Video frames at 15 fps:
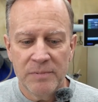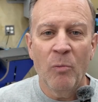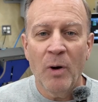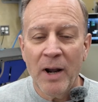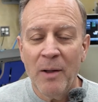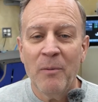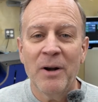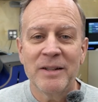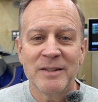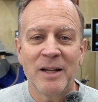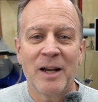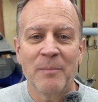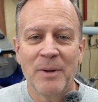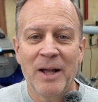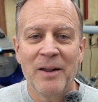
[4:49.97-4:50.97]
What I want to
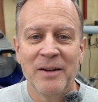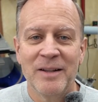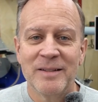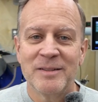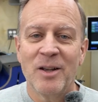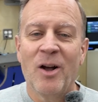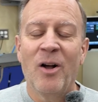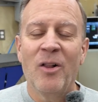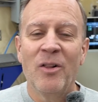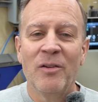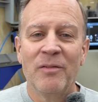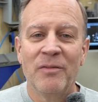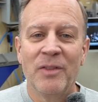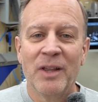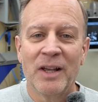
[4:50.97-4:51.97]
talk about is all
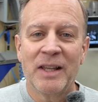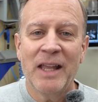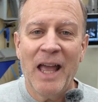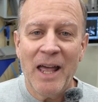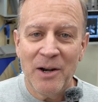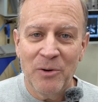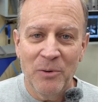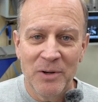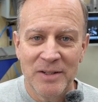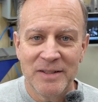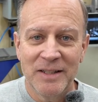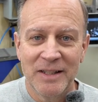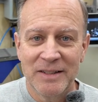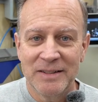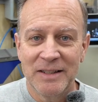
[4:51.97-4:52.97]
of the categories
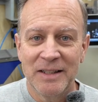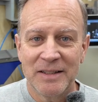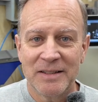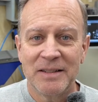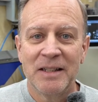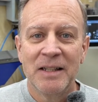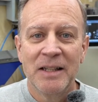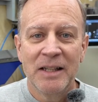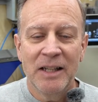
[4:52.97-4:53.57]
that exist